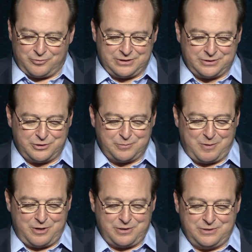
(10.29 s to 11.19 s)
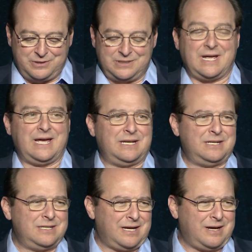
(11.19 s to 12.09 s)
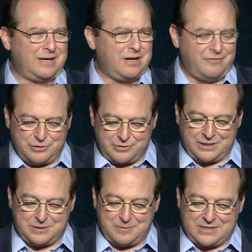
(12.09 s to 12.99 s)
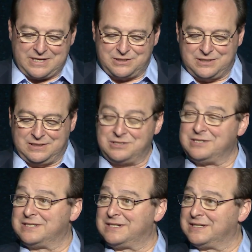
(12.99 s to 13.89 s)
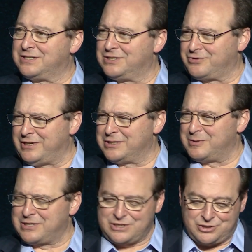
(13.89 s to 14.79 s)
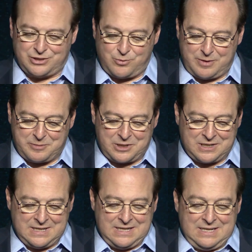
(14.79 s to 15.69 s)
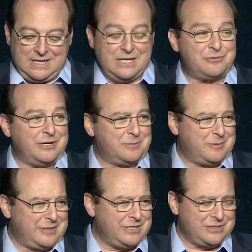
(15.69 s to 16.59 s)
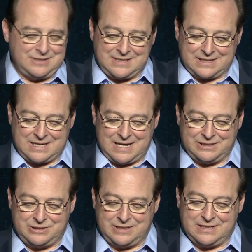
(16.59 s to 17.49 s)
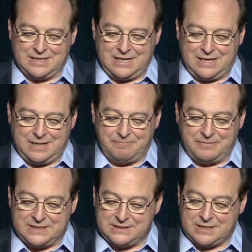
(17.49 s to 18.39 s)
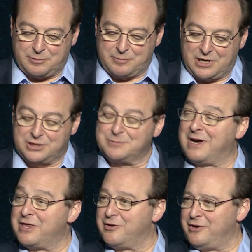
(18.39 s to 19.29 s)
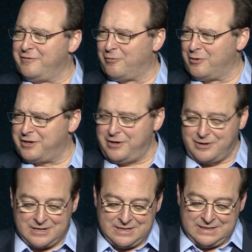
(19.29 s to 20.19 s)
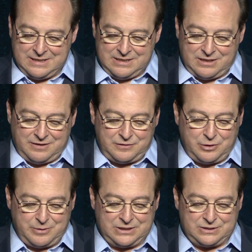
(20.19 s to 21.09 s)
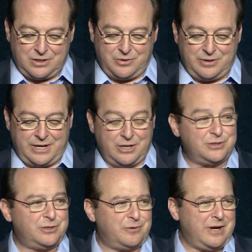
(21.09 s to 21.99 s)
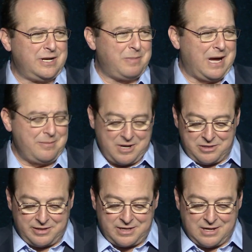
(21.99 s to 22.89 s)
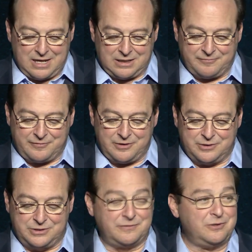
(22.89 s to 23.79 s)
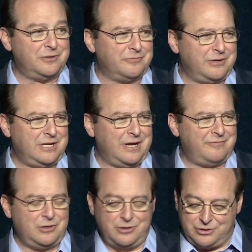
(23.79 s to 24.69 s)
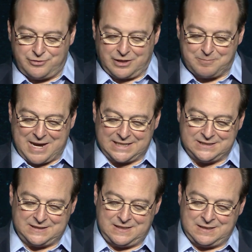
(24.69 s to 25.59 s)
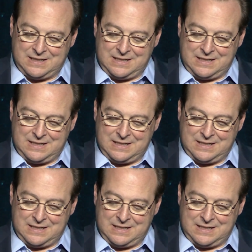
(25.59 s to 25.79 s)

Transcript: Research Partners, and uh, I cover transportation logistics, transportation equipment, and transportation technology. Um, this summer marks my 34th year of doing so, and I also write a bi-monthly column for those of you that read Heavy Duty Truck Magazine